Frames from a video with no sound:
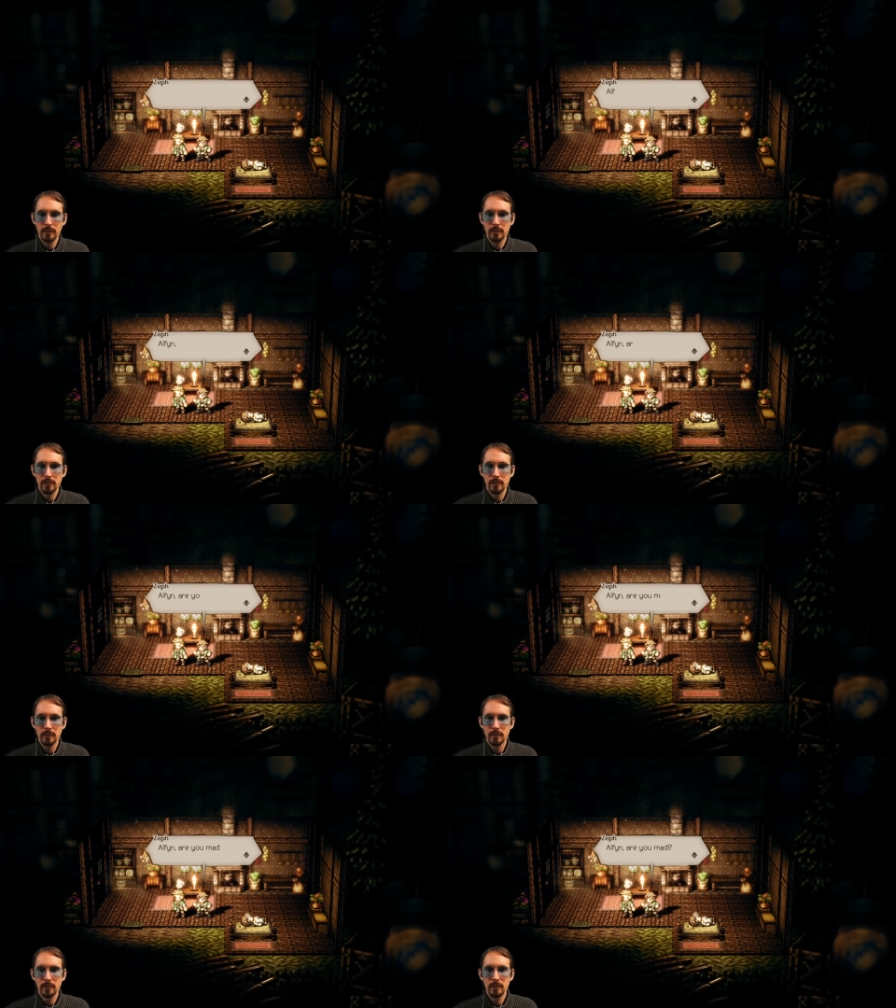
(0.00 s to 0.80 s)
Huh.
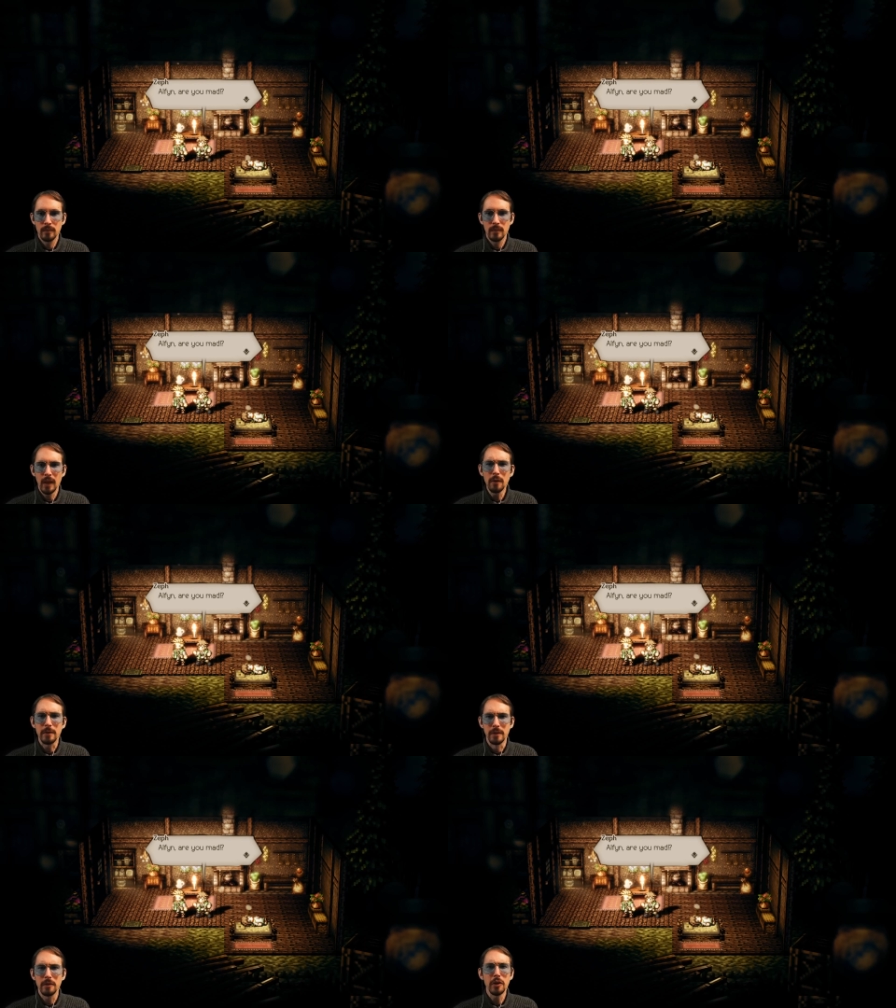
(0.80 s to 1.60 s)

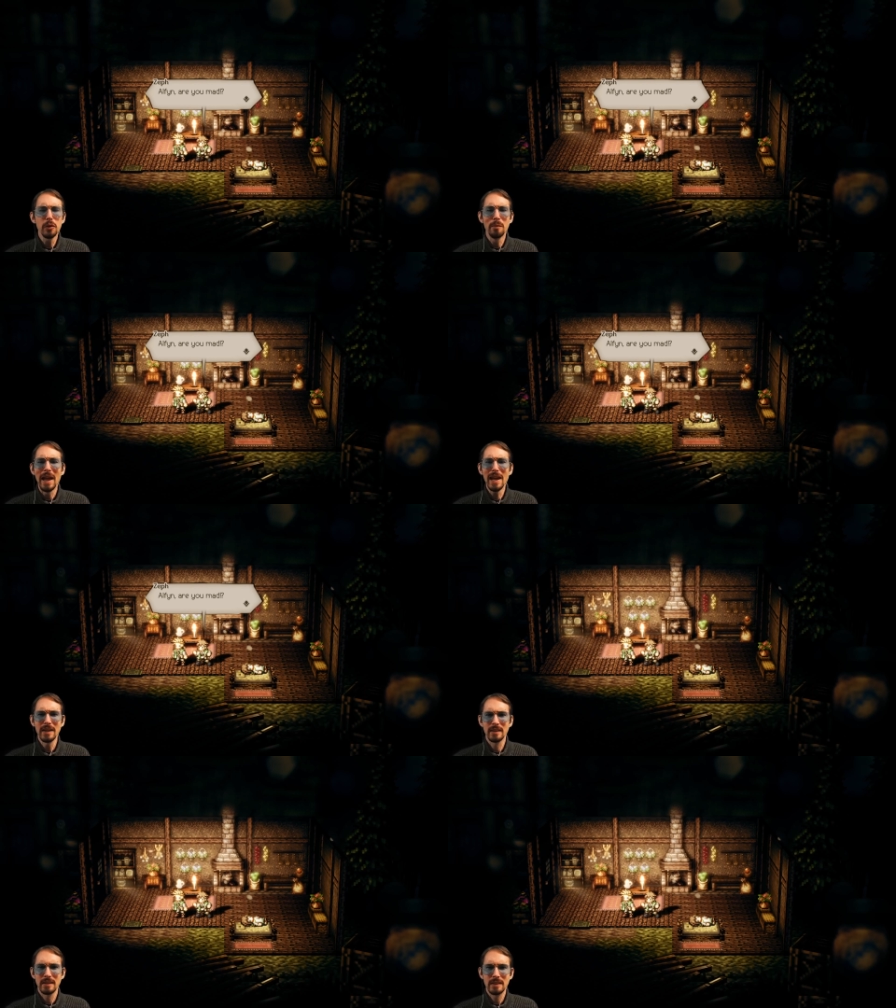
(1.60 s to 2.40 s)
Alfyn, are you
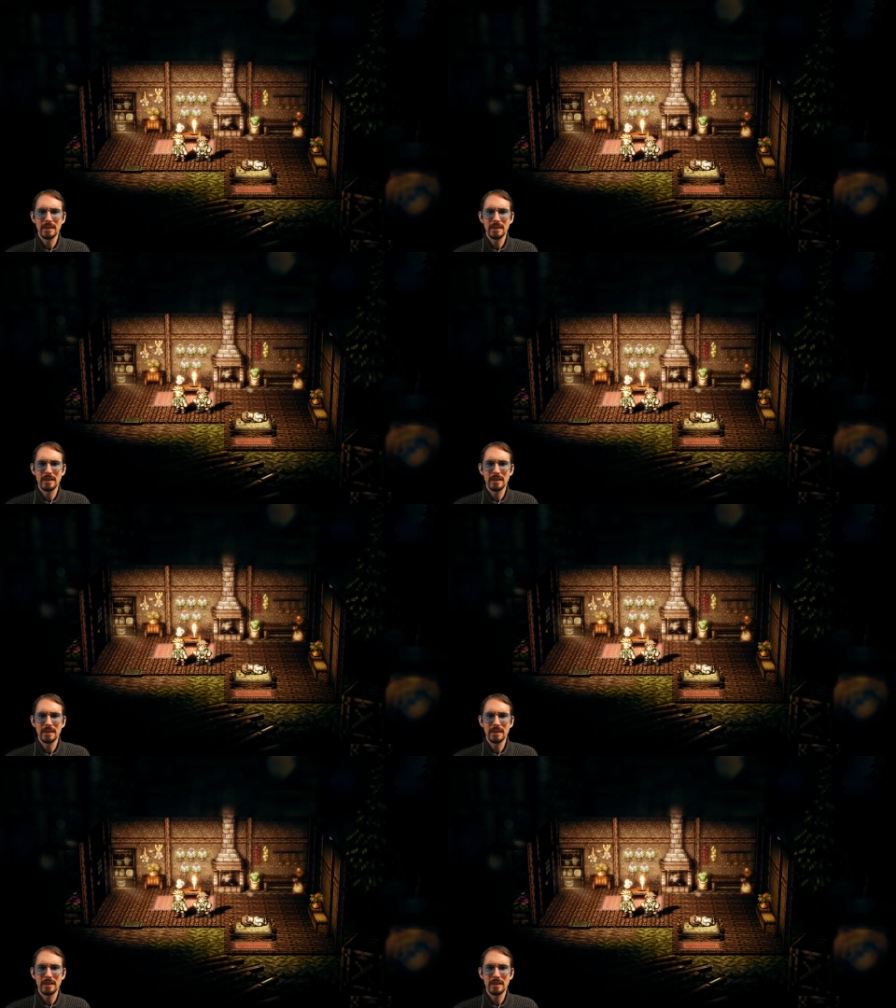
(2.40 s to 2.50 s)
mad?